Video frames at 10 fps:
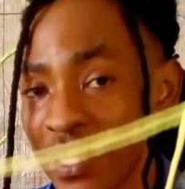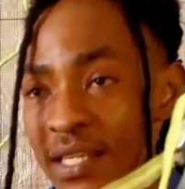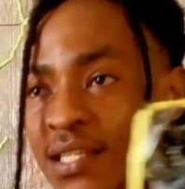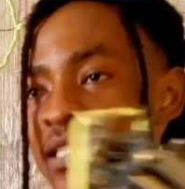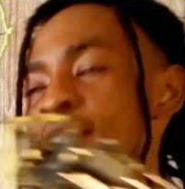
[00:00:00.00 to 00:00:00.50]

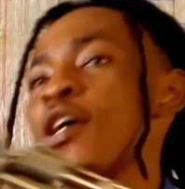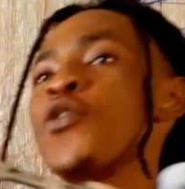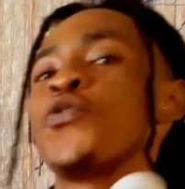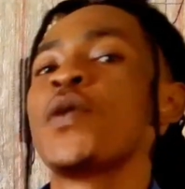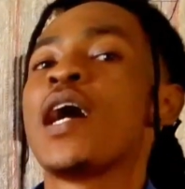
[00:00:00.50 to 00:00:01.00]
this,
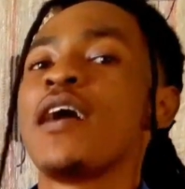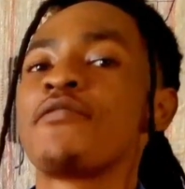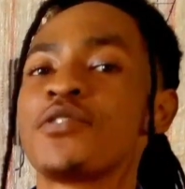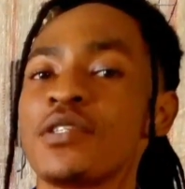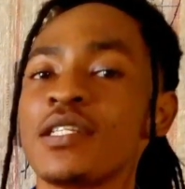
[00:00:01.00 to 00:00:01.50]
we
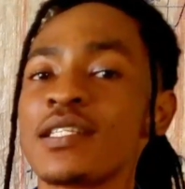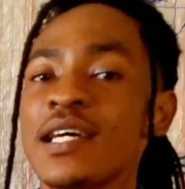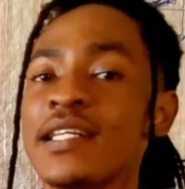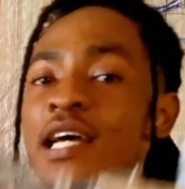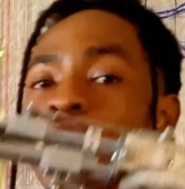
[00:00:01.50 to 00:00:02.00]
have to
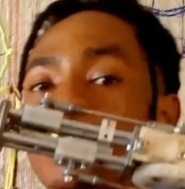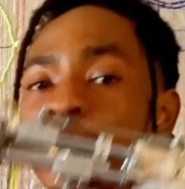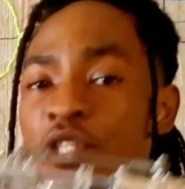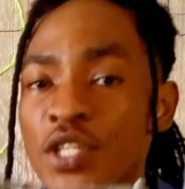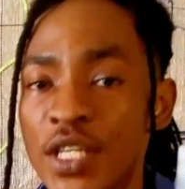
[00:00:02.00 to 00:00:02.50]
understand our
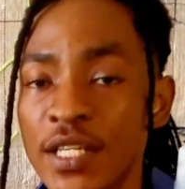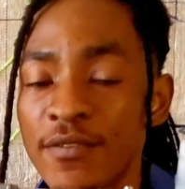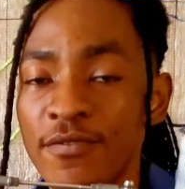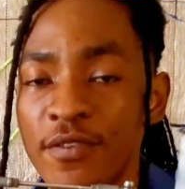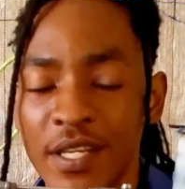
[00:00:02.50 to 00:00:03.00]

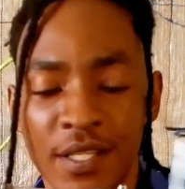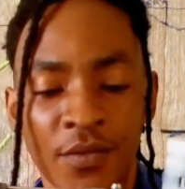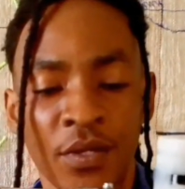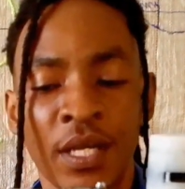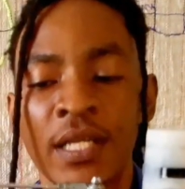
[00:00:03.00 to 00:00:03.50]
machine first,
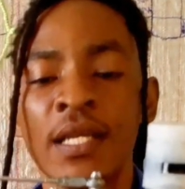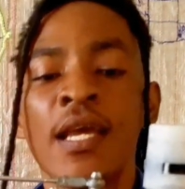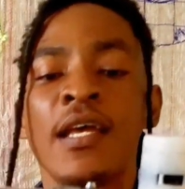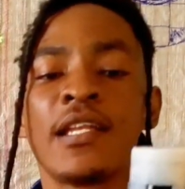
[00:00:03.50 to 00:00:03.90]
okay?